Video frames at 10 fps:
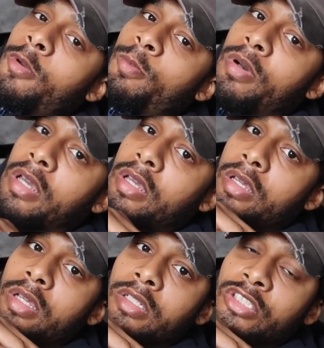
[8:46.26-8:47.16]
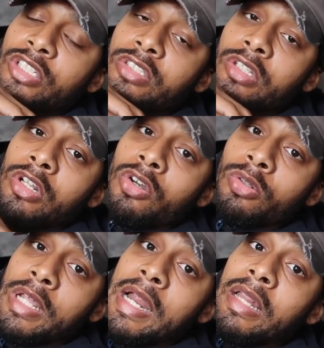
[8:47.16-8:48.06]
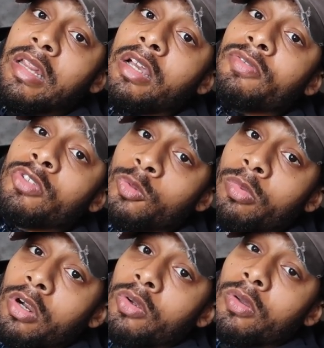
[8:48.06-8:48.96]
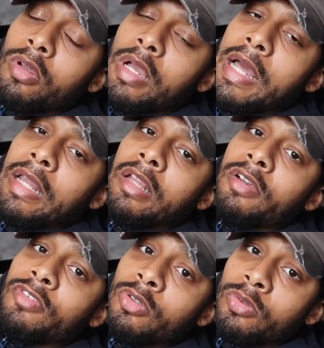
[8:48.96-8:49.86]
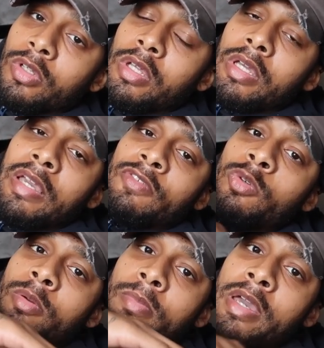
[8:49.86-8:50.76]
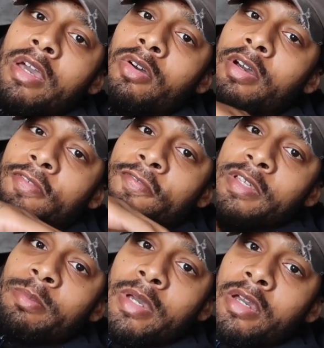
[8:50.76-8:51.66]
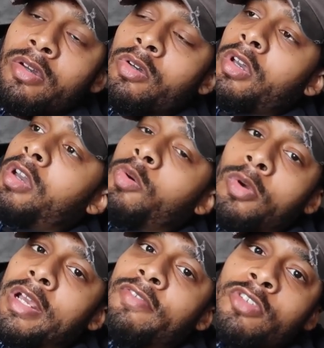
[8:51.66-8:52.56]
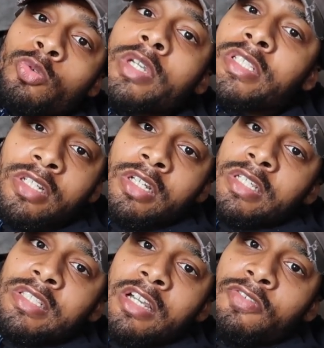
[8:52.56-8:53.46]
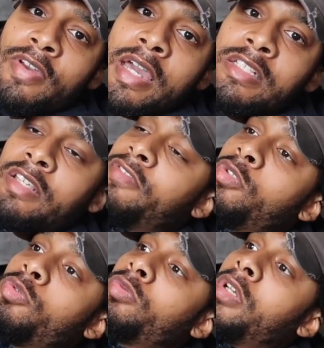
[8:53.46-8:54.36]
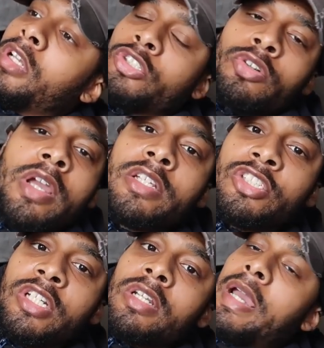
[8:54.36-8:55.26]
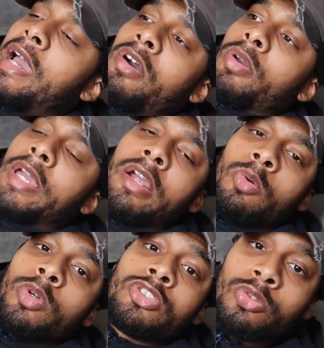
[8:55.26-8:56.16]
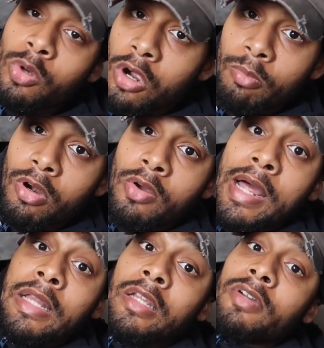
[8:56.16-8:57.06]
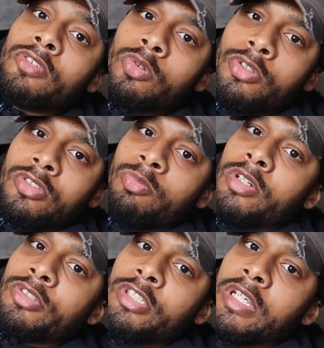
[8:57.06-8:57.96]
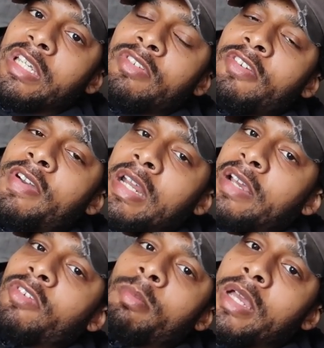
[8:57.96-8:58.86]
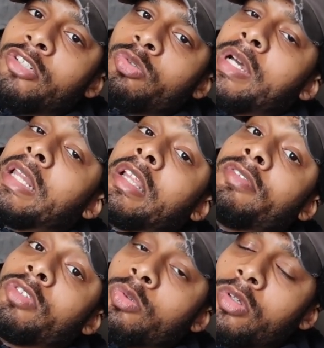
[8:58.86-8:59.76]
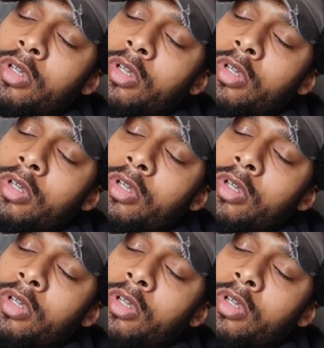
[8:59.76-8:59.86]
But just know that I love you, bro. I love you. If you a male or female, whatever you consider yourself as, if you transgender, I don't care what you are, bro, I love you on some real shit. Even if I never met you, I love you.